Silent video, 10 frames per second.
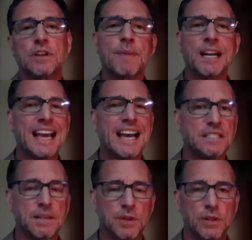I might add
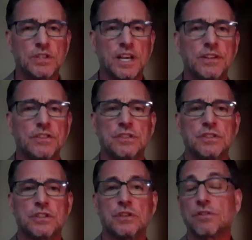some of those others
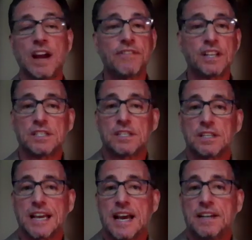to the graft. I
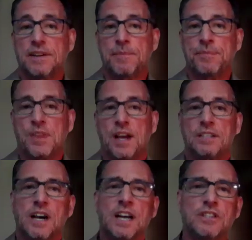still add
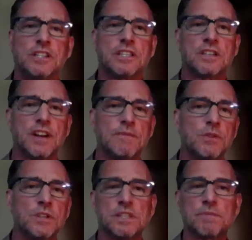autogenous if I'm
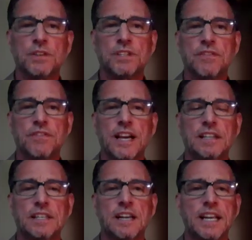doing a small
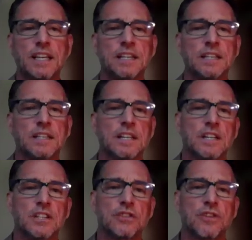defect and I can
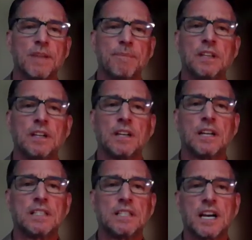scrape a little
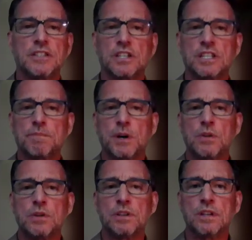autogenous
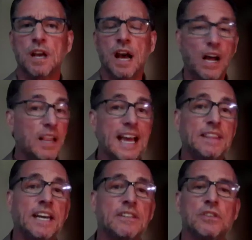bone. I'll
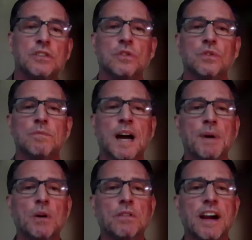add that to my
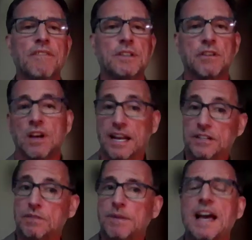bone graft material. I'll add
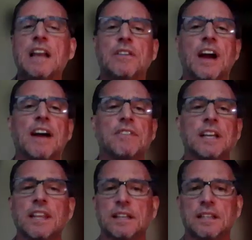it to my allograft. I
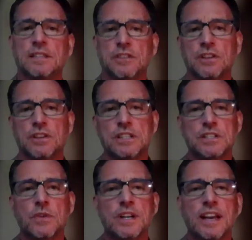think it certainly is
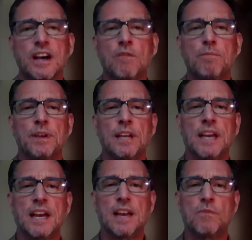going to help.
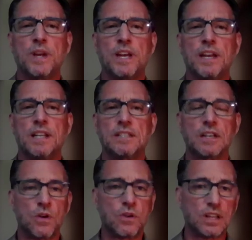And when it's a
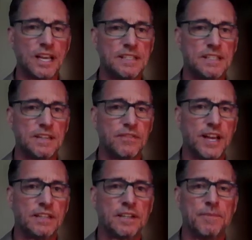localized
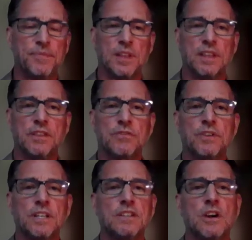defect, there's
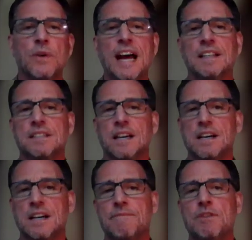really no added
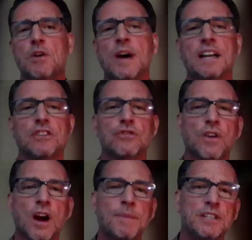time, no added
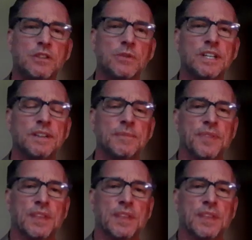trauma to it.